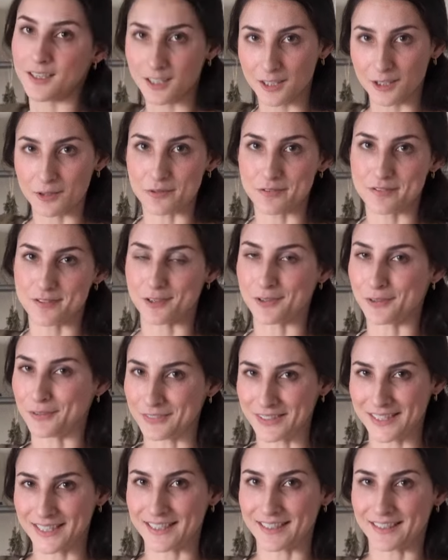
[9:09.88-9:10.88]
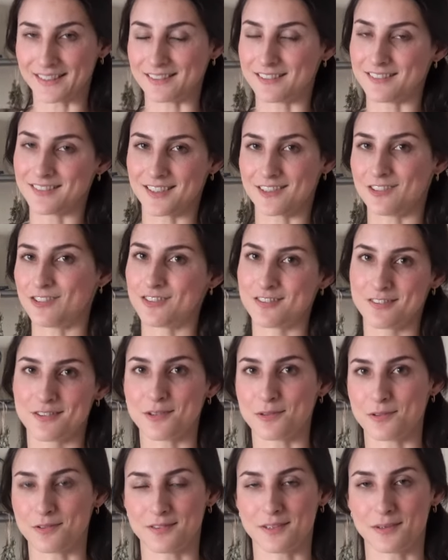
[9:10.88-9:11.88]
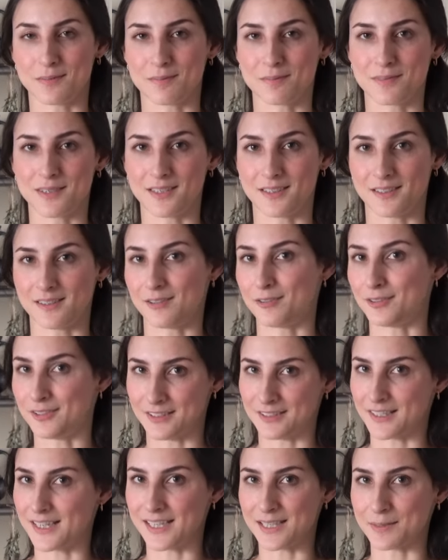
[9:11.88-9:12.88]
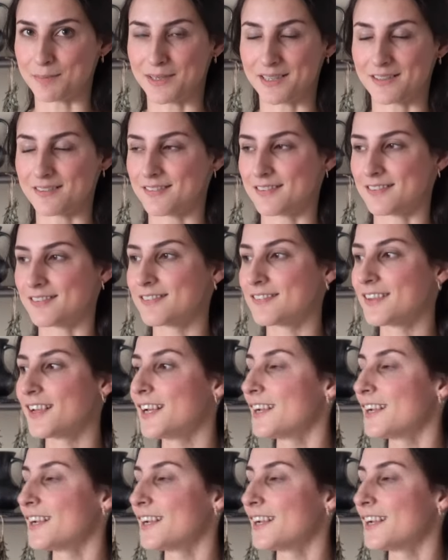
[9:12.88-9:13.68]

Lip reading: closer on hand and just use them on a daily basis.